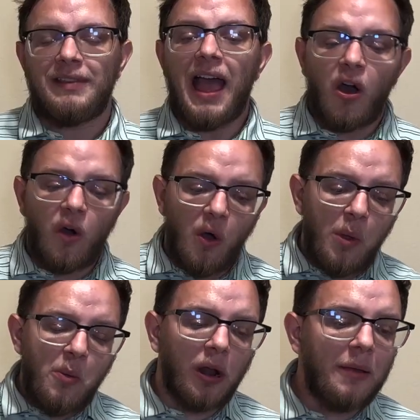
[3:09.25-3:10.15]
Now,
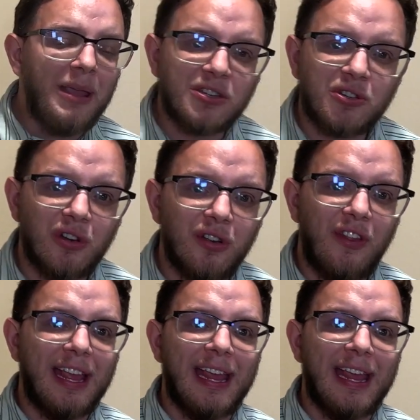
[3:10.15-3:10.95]
we wanna make sure that